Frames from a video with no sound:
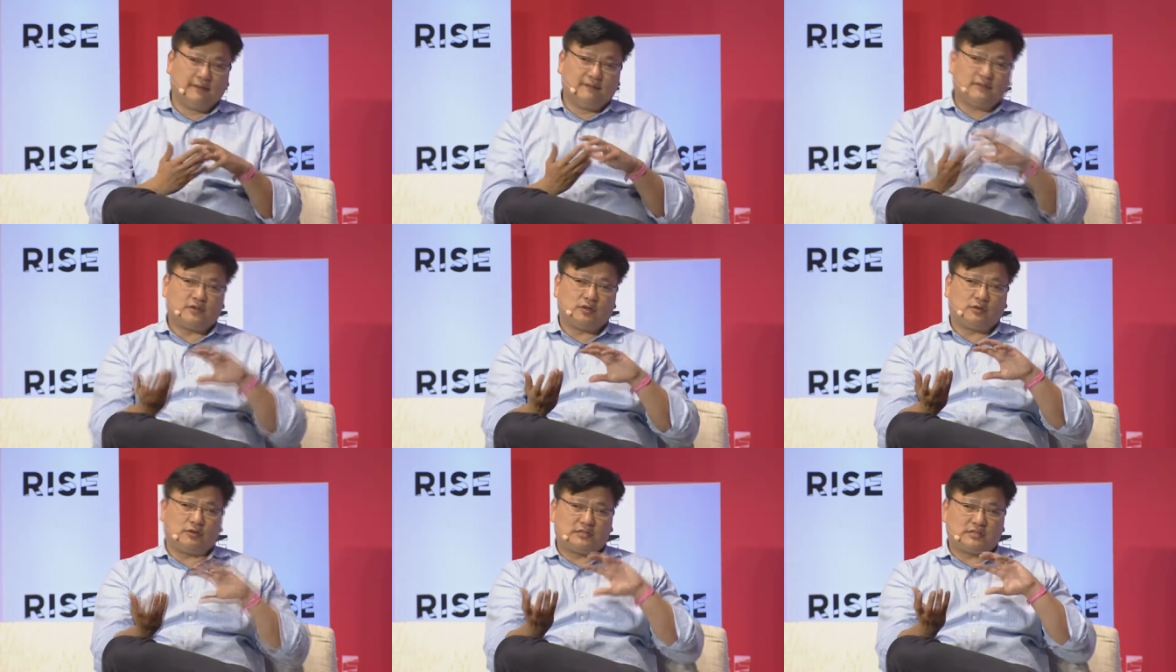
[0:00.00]

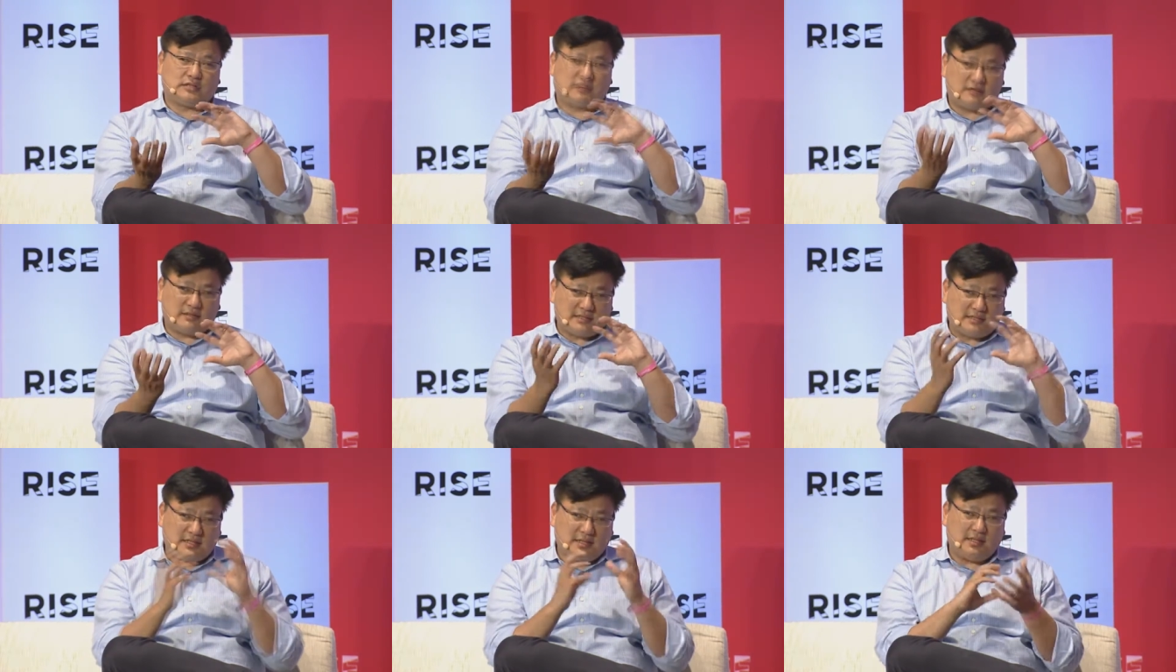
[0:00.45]
So you
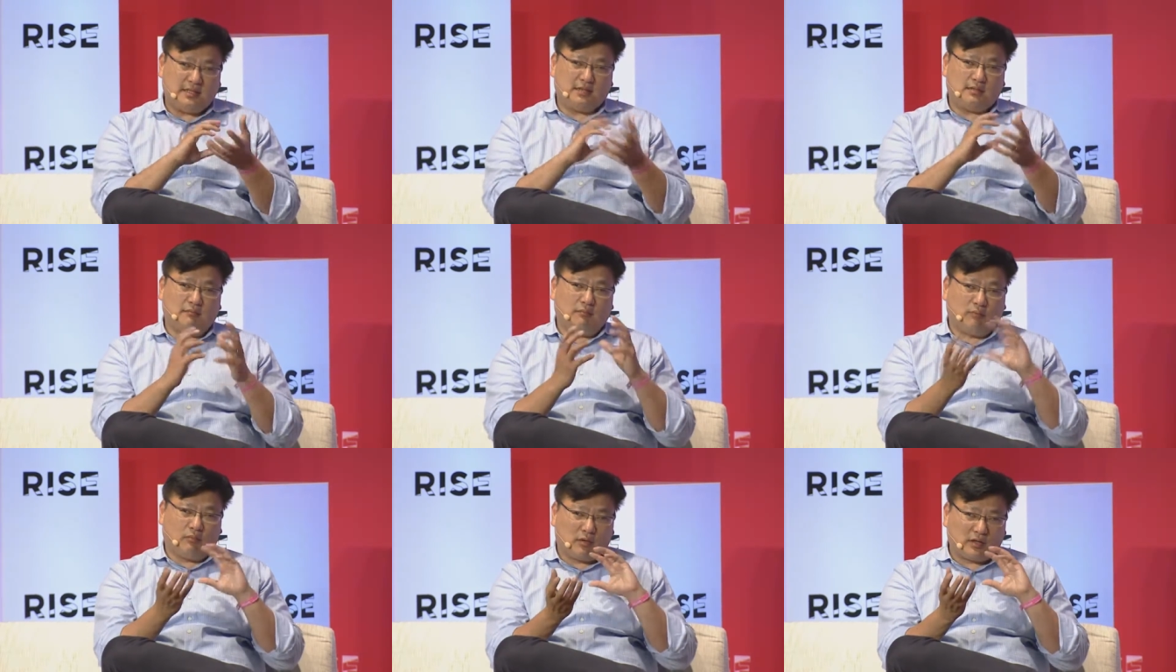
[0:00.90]
started
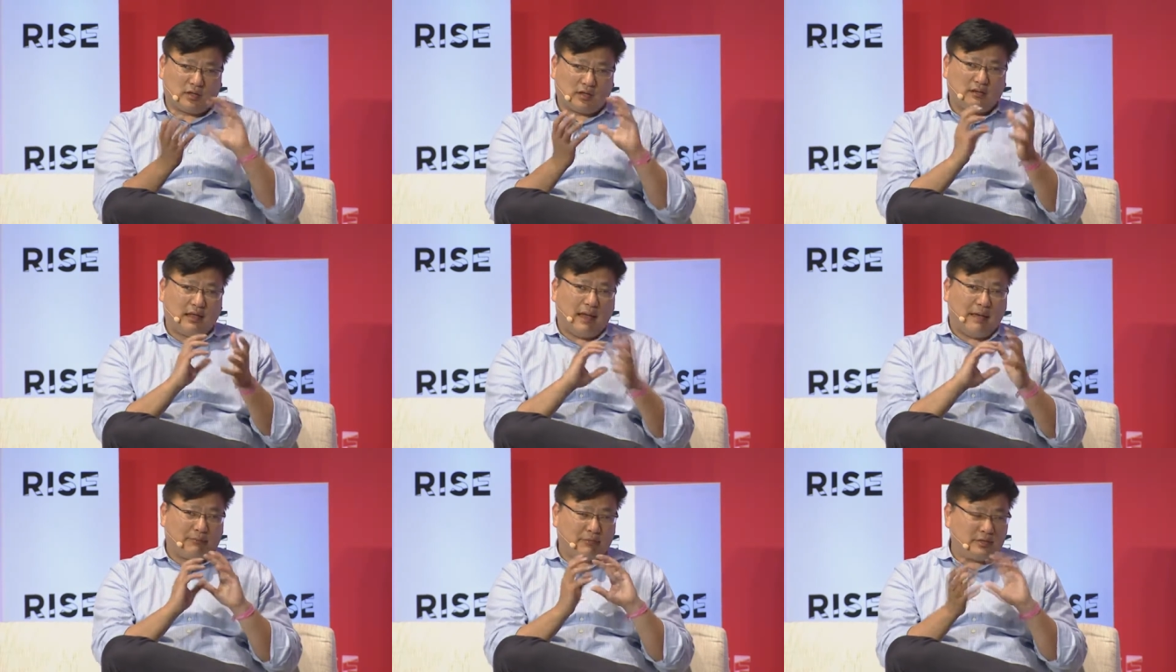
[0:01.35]
seeing more
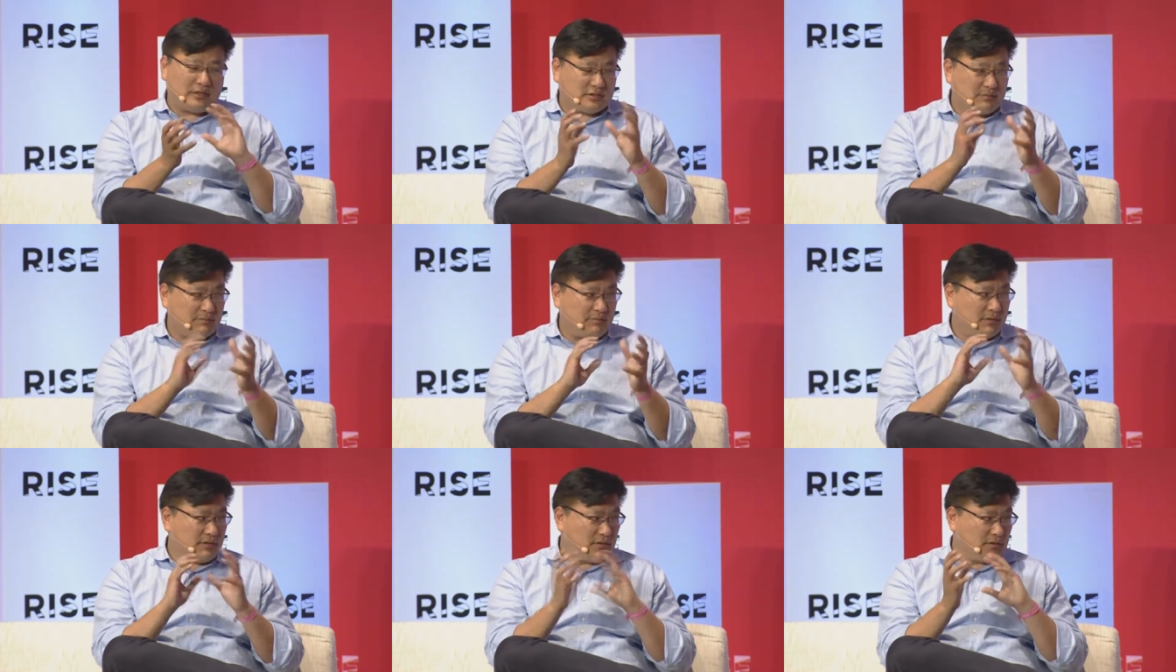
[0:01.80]

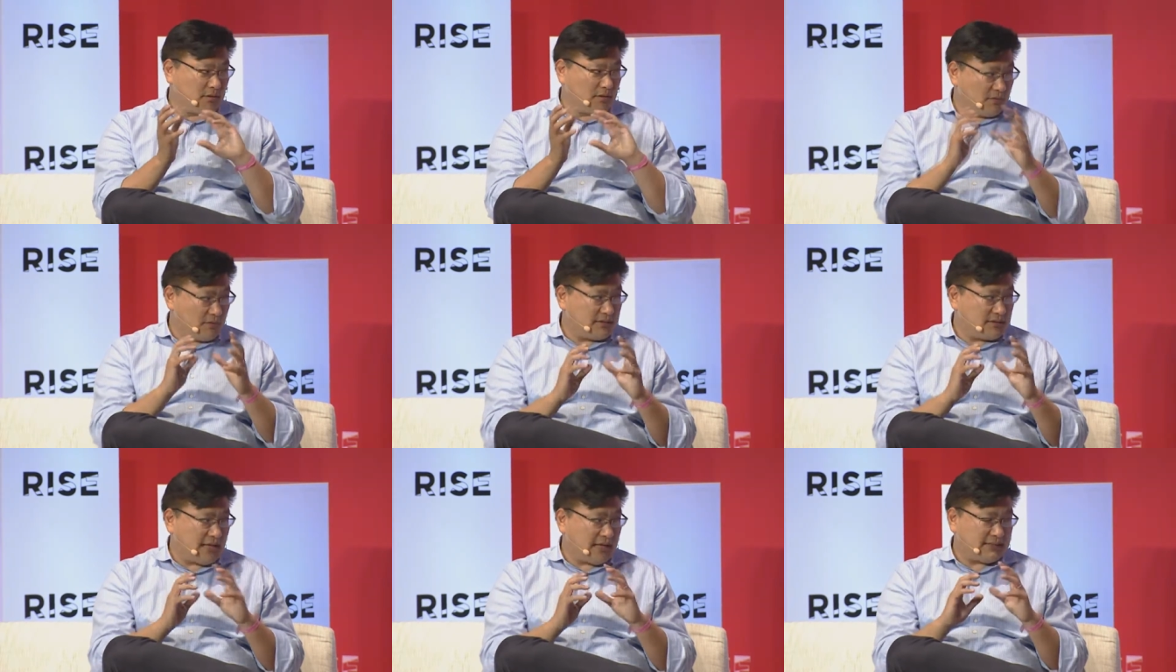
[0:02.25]
collaboration between the
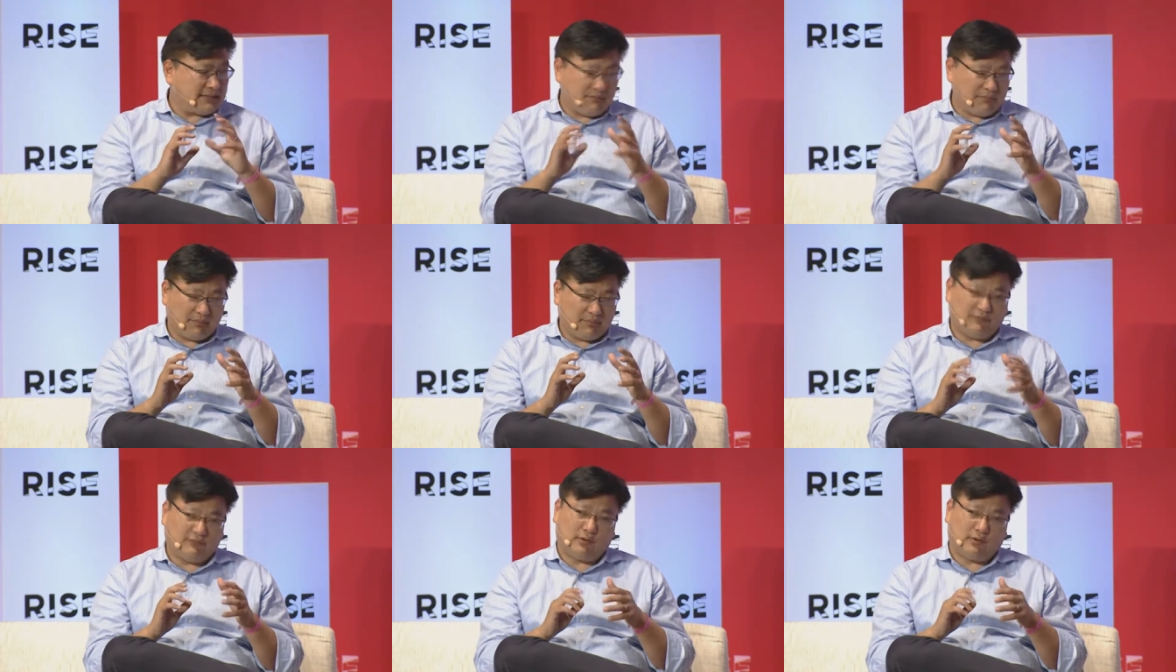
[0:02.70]
two sides than
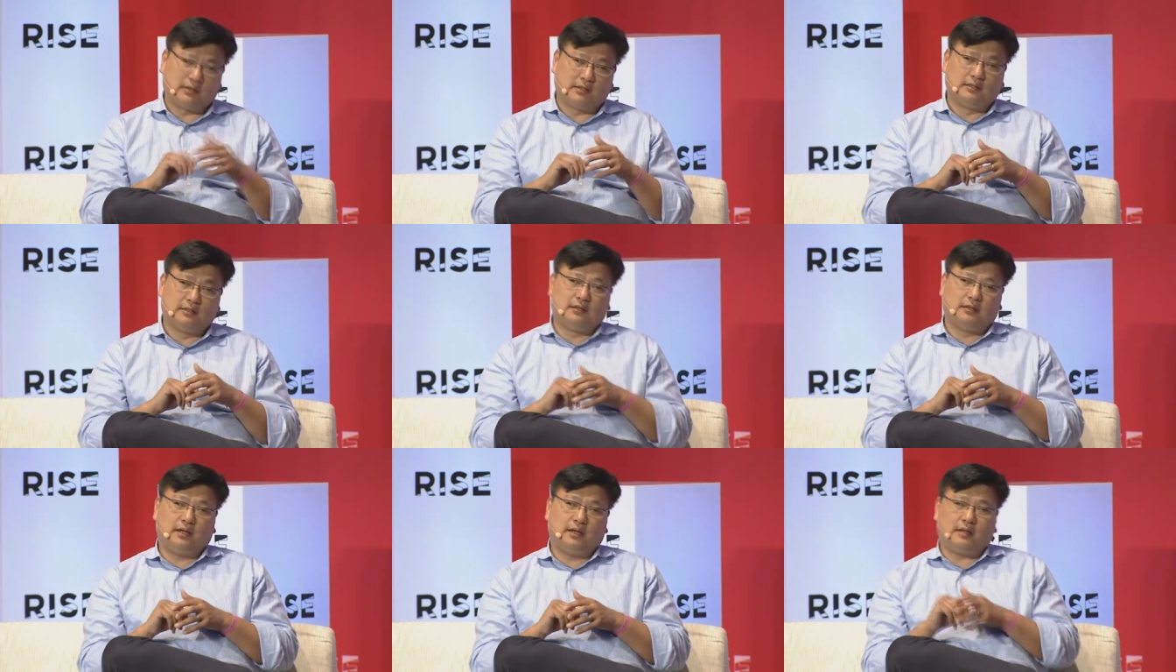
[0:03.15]
before
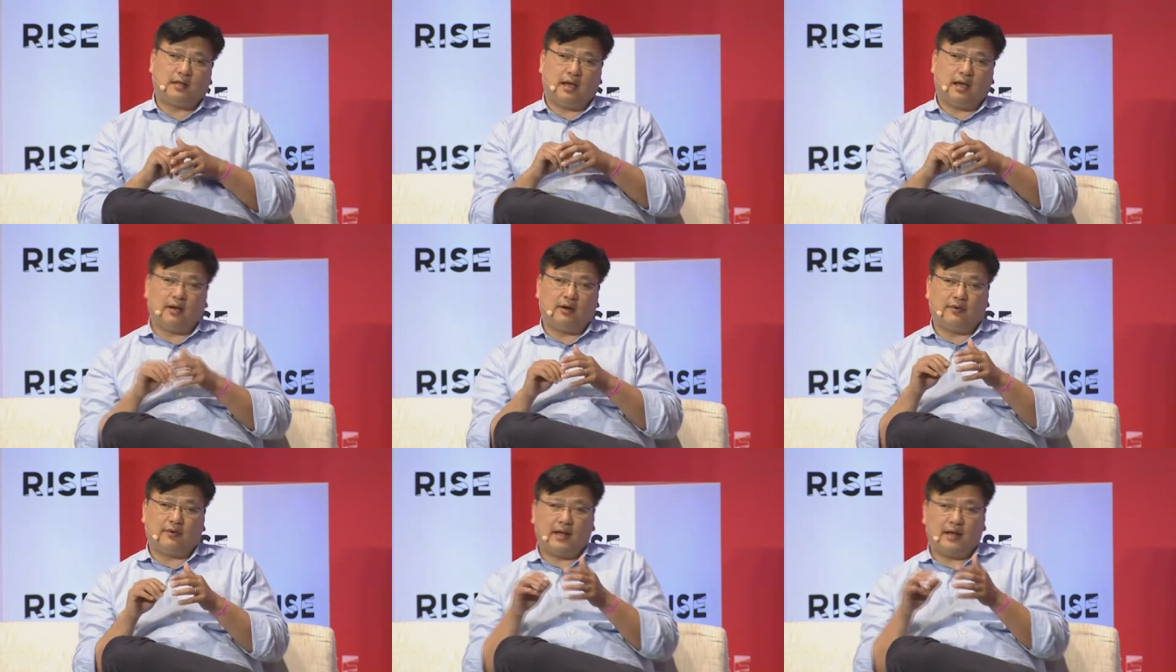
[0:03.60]
in that
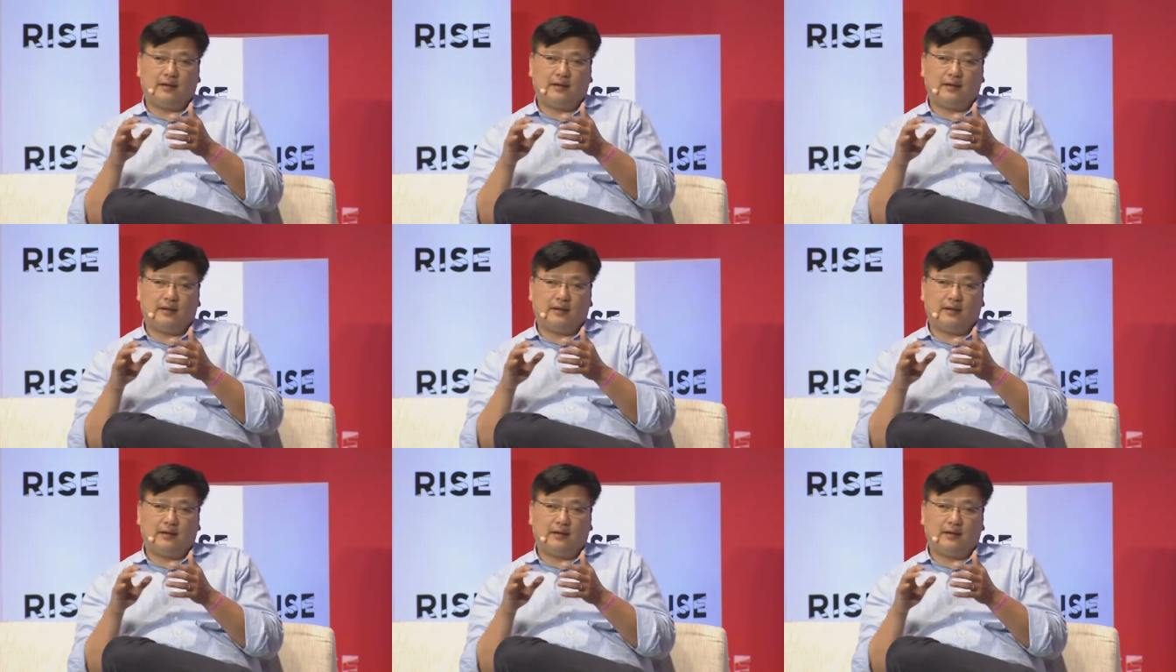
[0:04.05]
area.